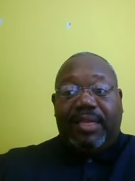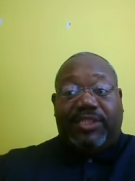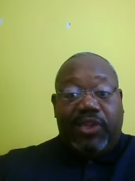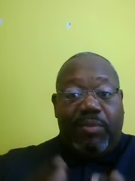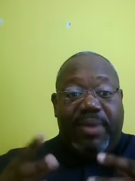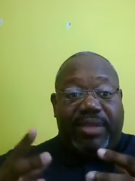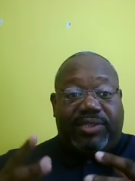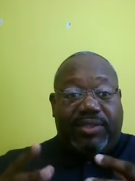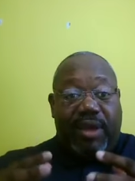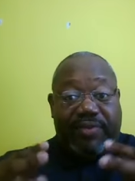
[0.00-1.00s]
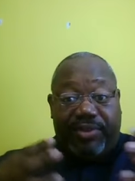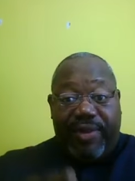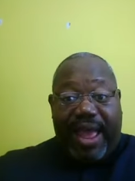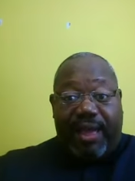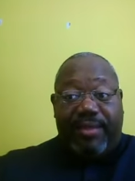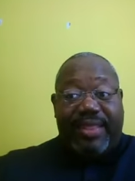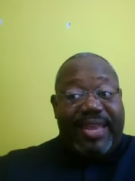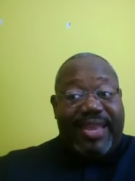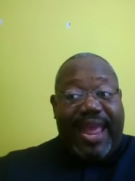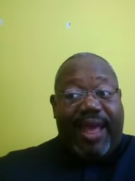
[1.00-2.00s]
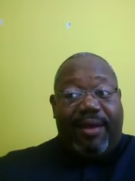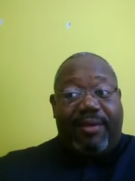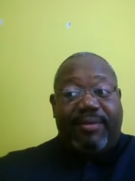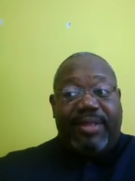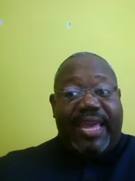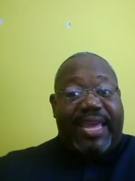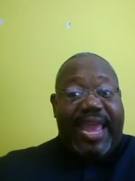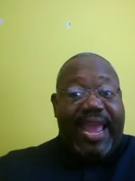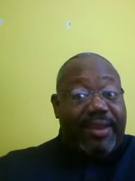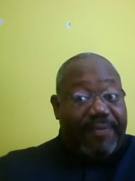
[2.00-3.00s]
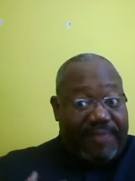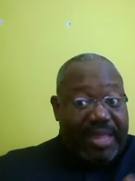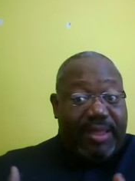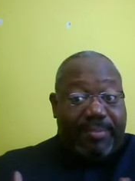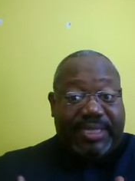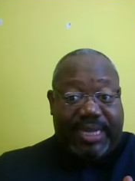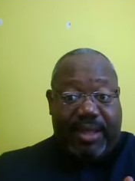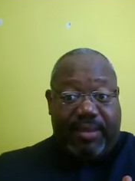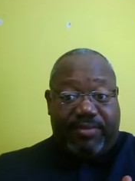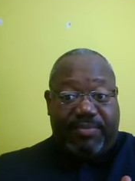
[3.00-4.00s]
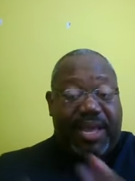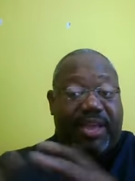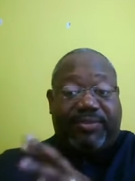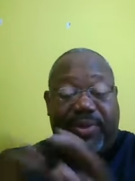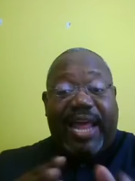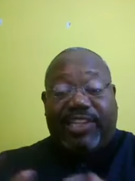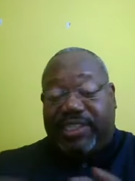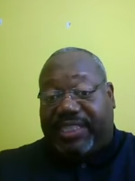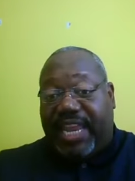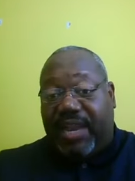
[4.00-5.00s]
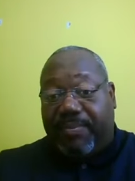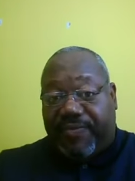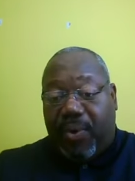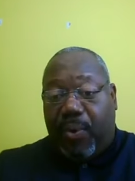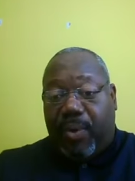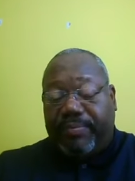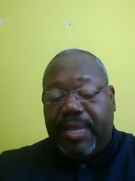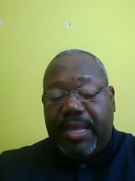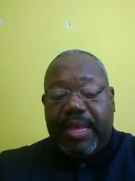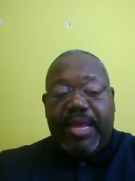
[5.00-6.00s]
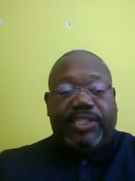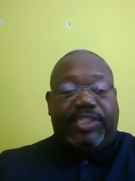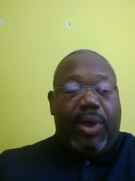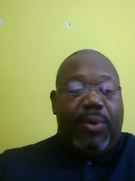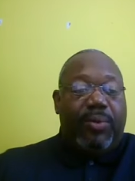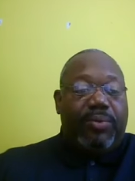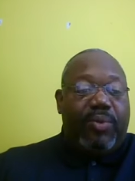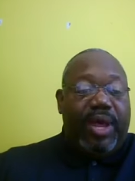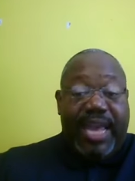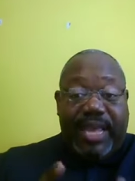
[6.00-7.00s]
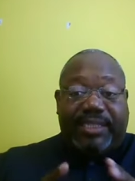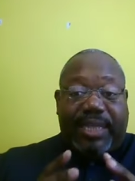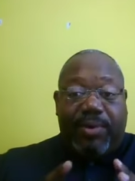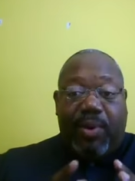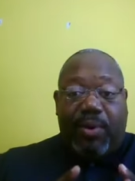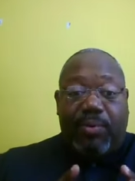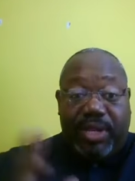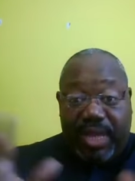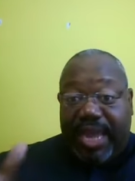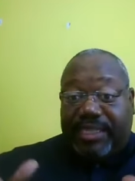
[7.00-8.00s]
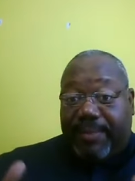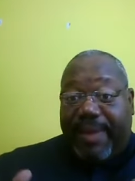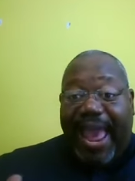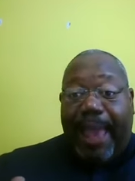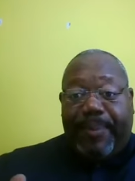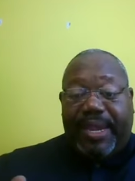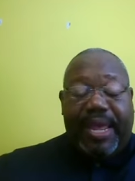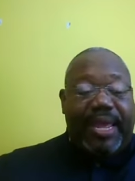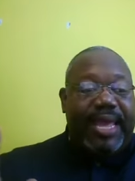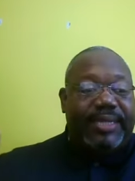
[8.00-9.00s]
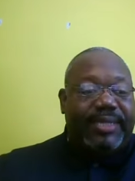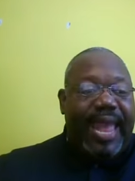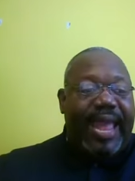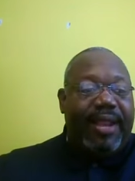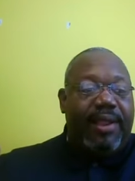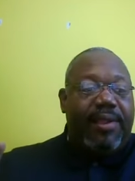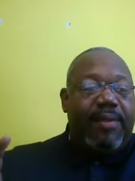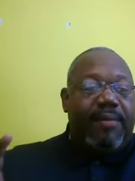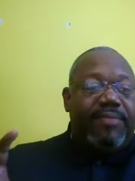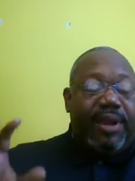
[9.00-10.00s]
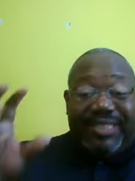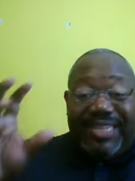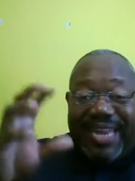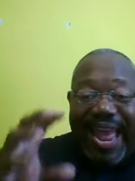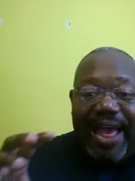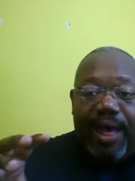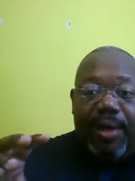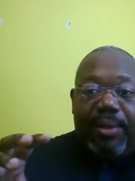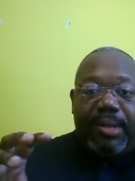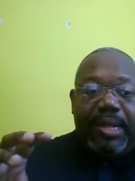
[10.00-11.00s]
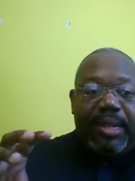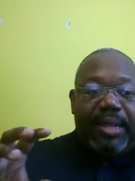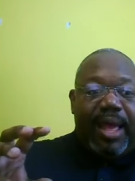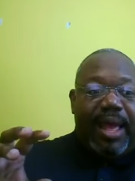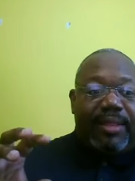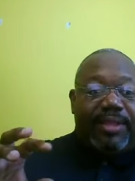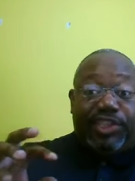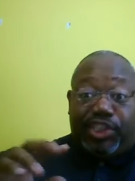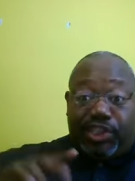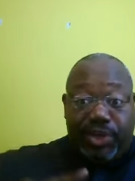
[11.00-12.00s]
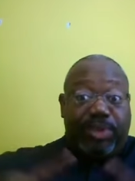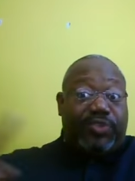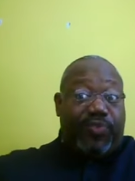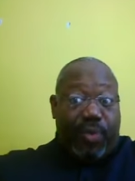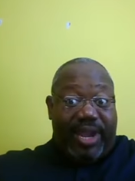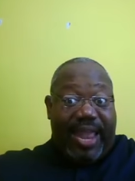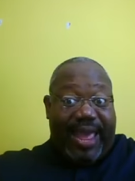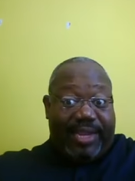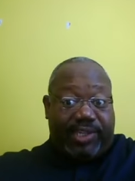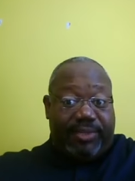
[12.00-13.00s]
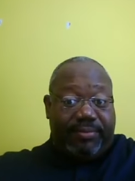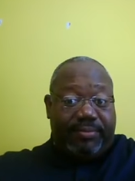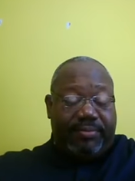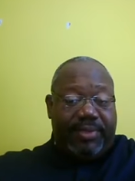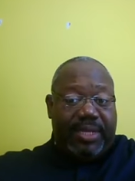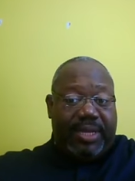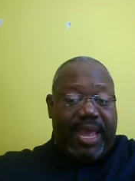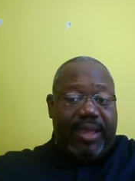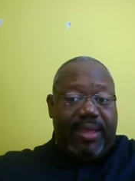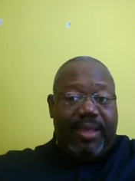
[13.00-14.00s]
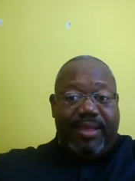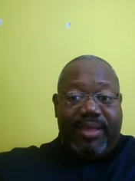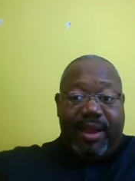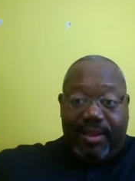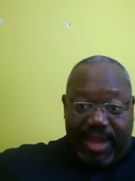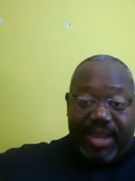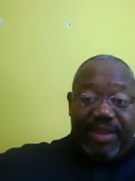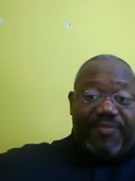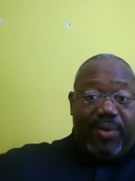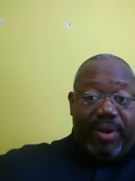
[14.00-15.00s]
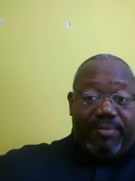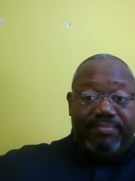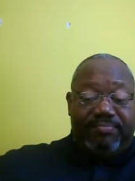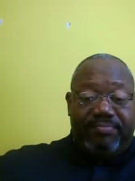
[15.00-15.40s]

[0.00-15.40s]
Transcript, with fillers: it's so much of a drought that now they can't defend themselves because of what I just stated before. So what ends up what ends up happening is that there's now uh, the search for Elijah. Okay, they're looking for him.